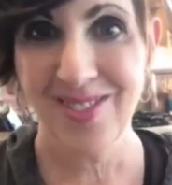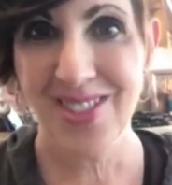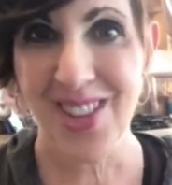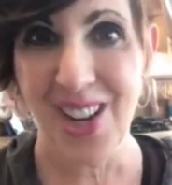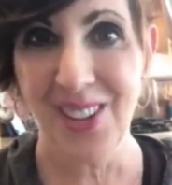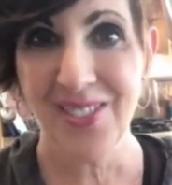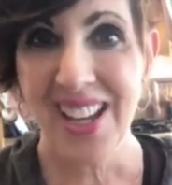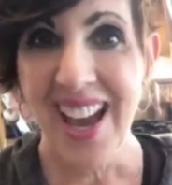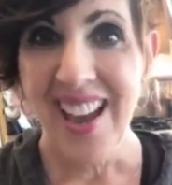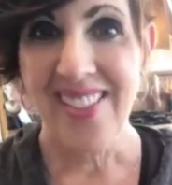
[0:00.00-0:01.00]
So
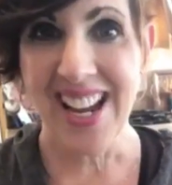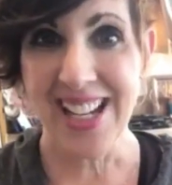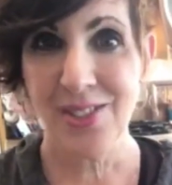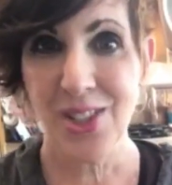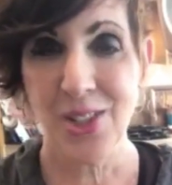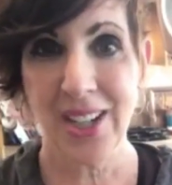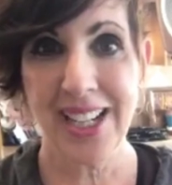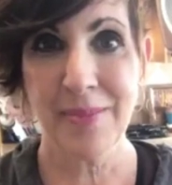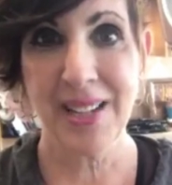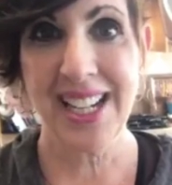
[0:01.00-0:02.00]
thanks for
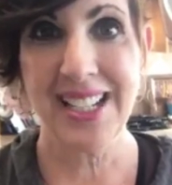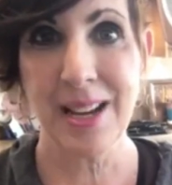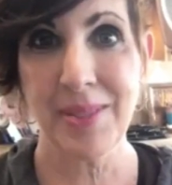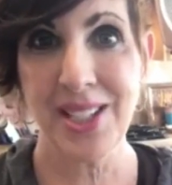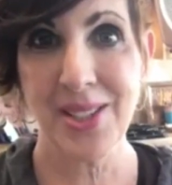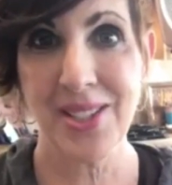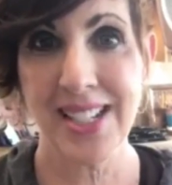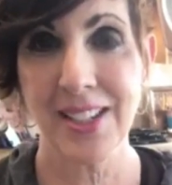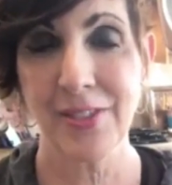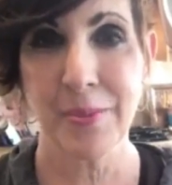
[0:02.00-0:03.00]
joining me. Debbie Dews
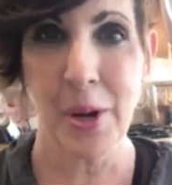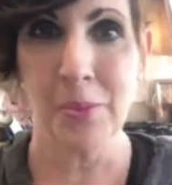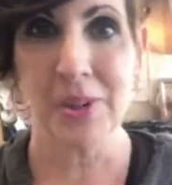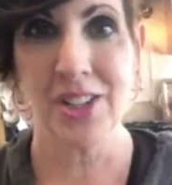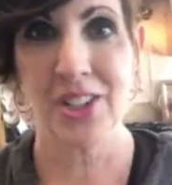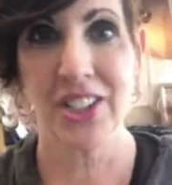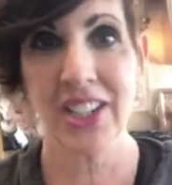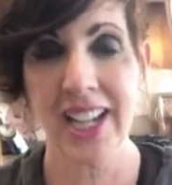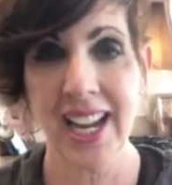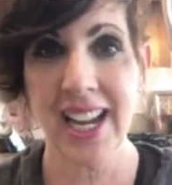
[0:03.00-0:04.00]
here from Home Pressure
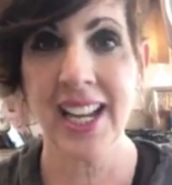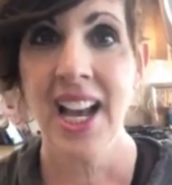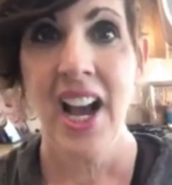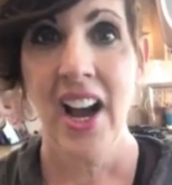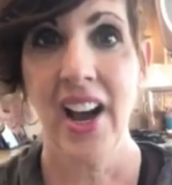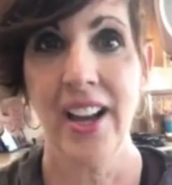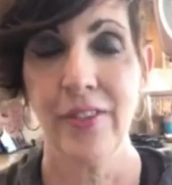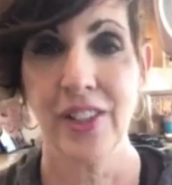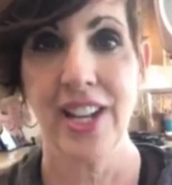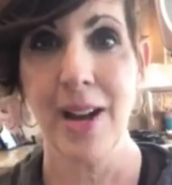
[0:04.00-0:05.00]
Cooking.
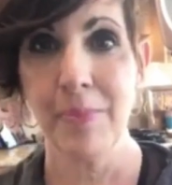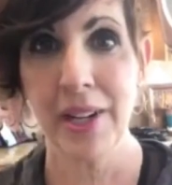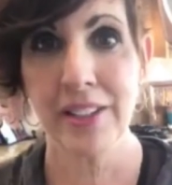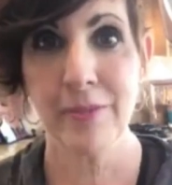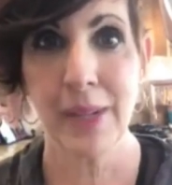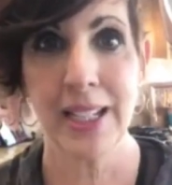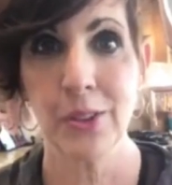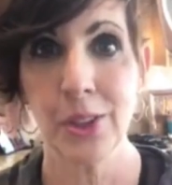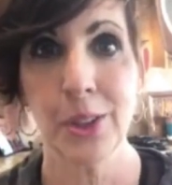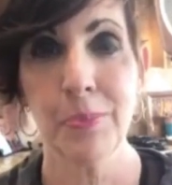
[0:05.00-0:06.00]
If you're not part of my
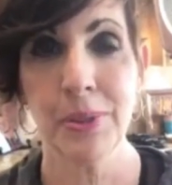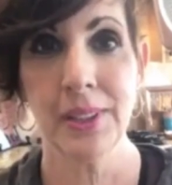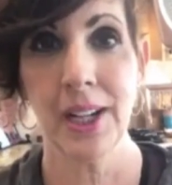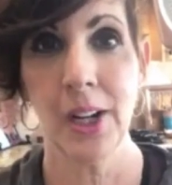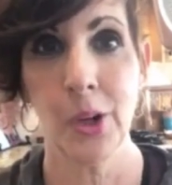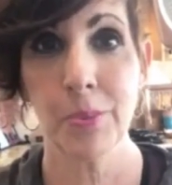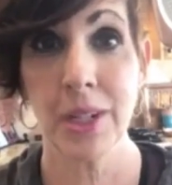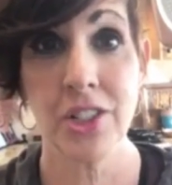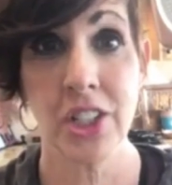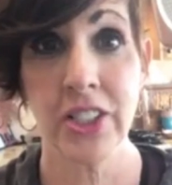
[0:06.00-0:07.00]
group, Home
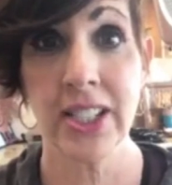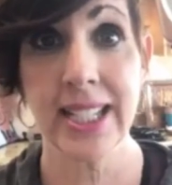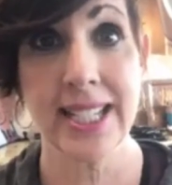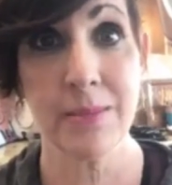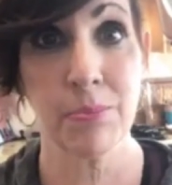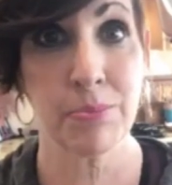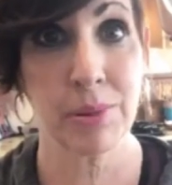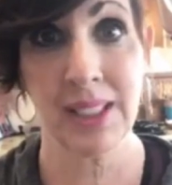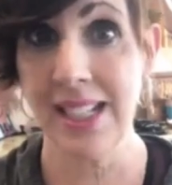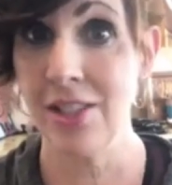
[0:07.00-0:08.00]
Pressure Cooking,
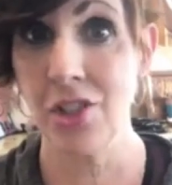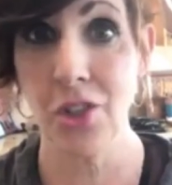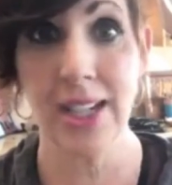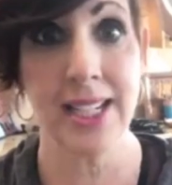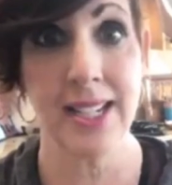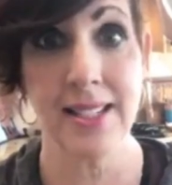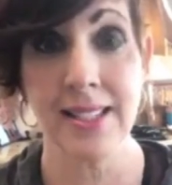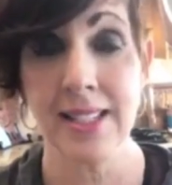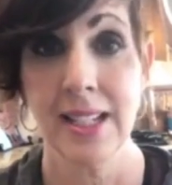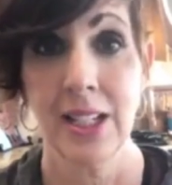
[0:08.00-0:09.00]
please join
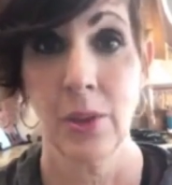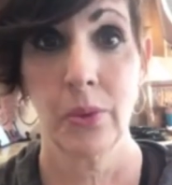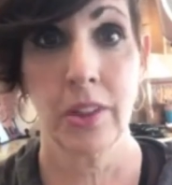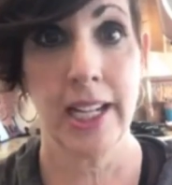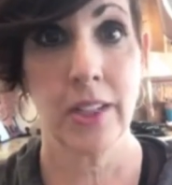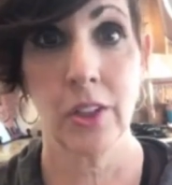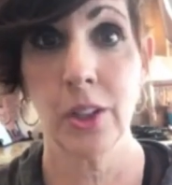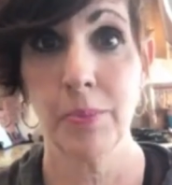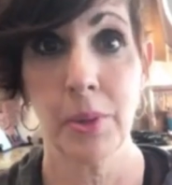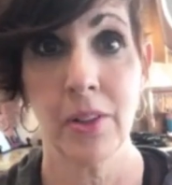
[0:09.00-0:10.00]
us. Great
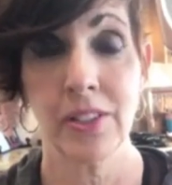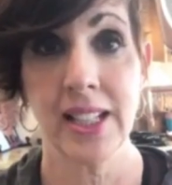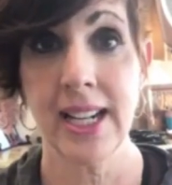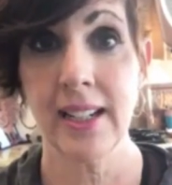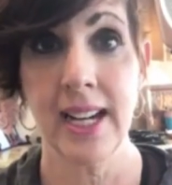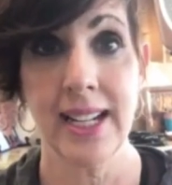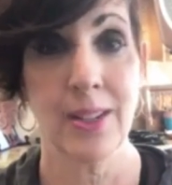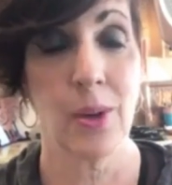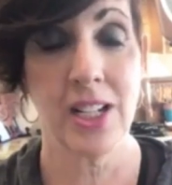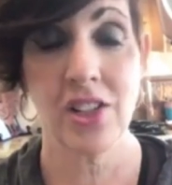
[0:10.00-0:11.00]
group over there. Any
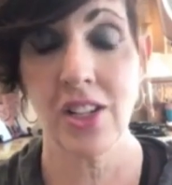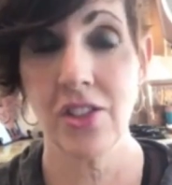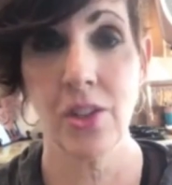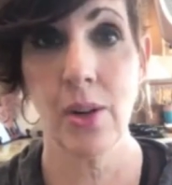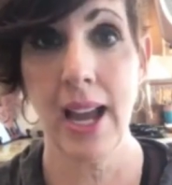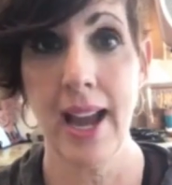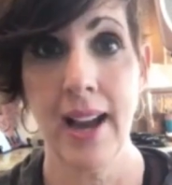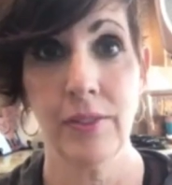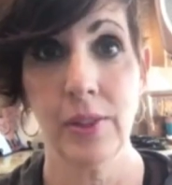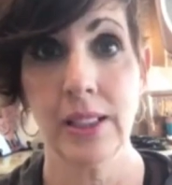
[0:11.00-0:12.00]
questions you
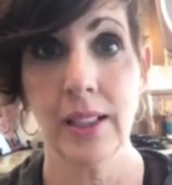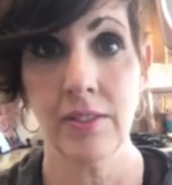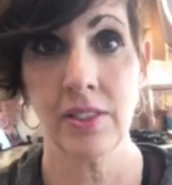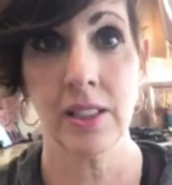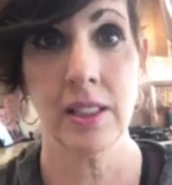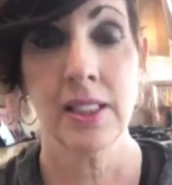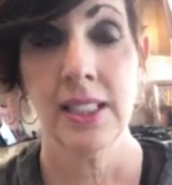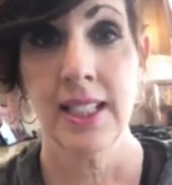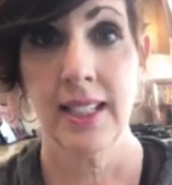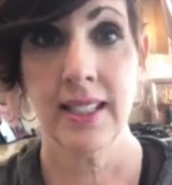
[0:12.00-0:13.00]
have, we love to
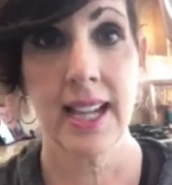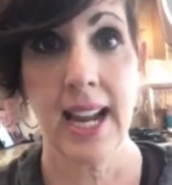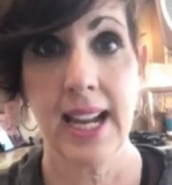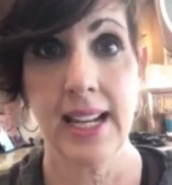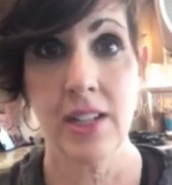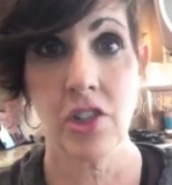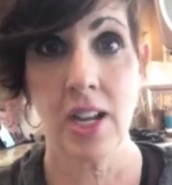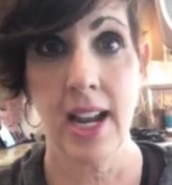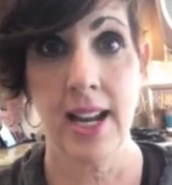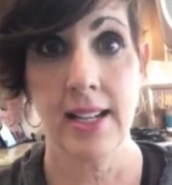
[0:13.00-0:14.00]
engage
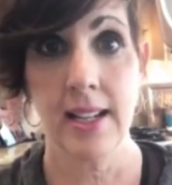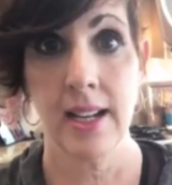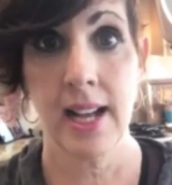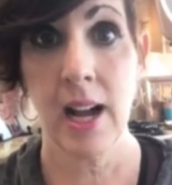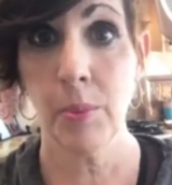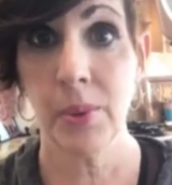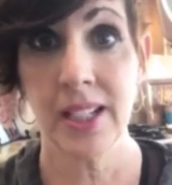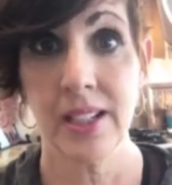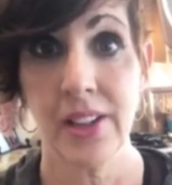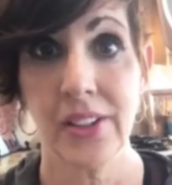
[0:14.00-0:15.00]
and help one
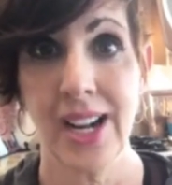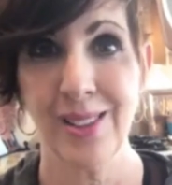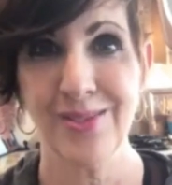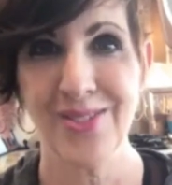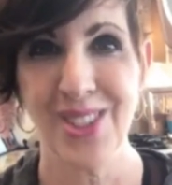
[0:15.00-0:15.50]
another out.